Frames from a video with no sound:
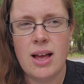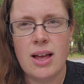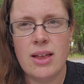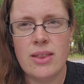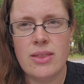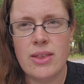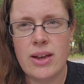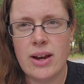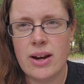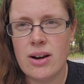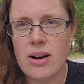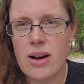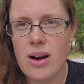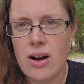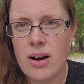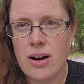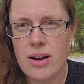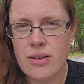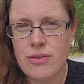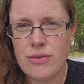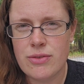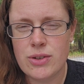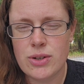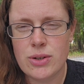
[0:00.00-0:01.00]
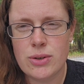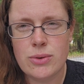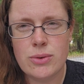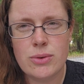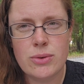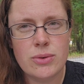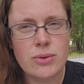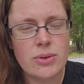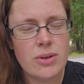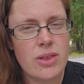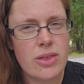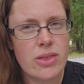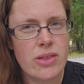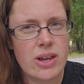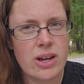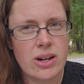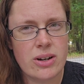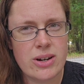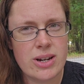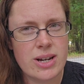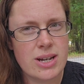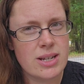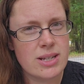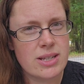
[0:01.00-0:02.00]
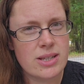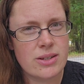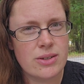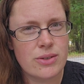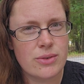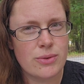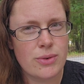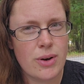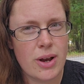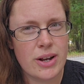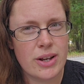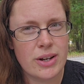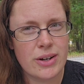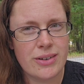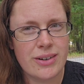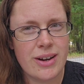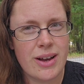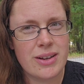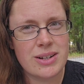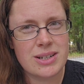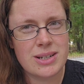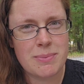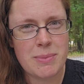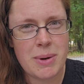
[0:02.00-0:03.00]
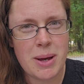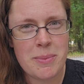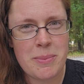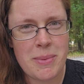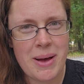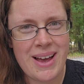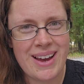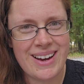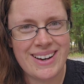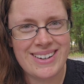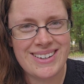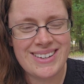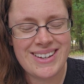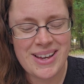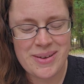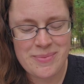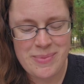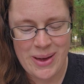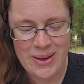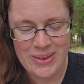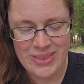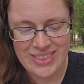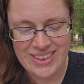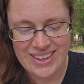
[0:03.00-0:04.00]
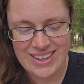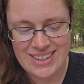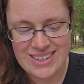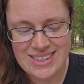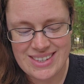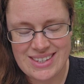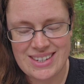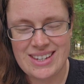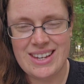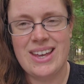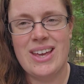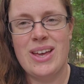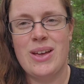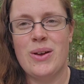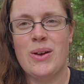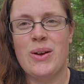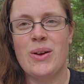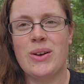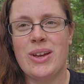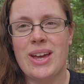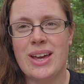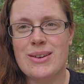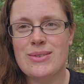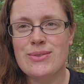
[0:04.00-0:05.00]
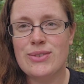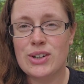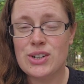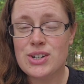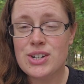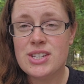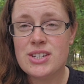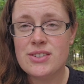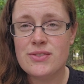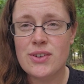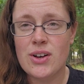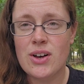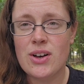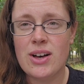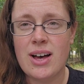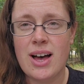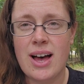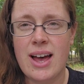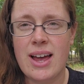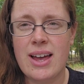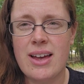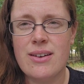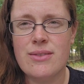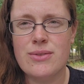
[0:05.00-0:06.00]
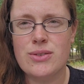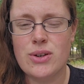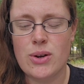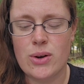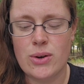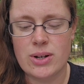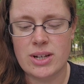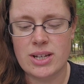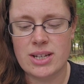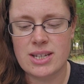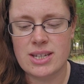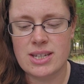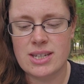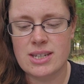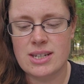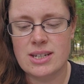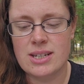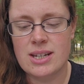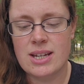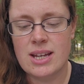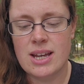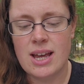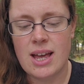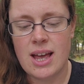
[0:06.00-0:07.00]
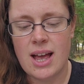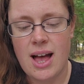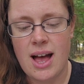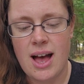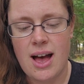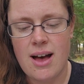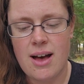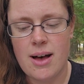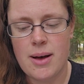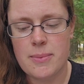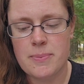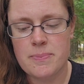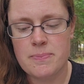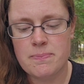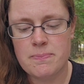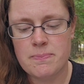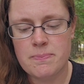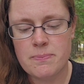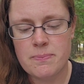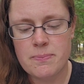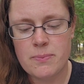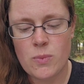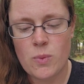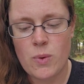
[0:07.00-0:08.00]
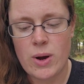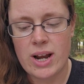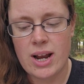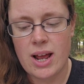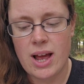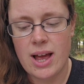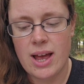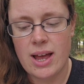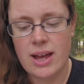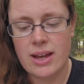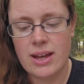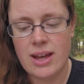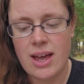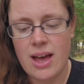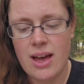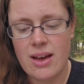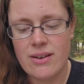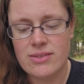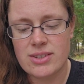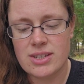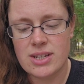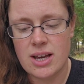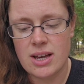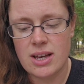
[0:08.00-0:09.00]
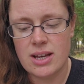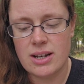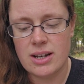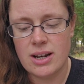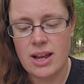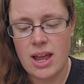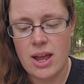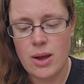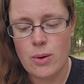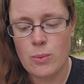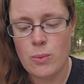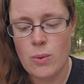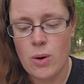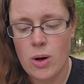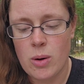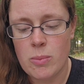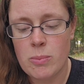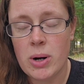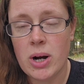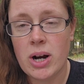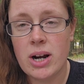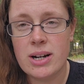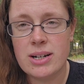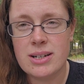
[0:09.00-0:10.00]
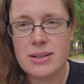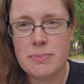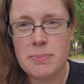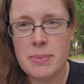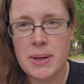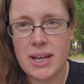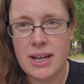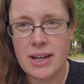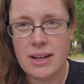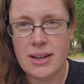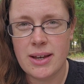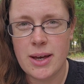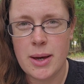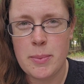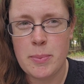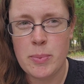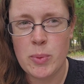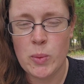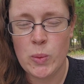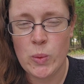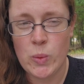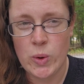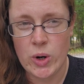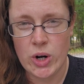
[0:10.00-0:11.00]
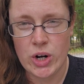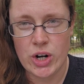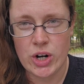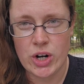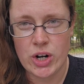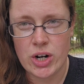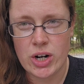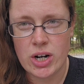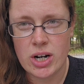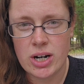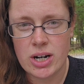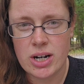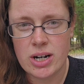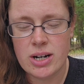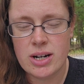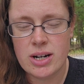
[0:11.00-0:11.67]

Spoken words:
There are a few theories running around in my mind about this. Okay, first of all, I have noticed when I have done a Walmart pickup order,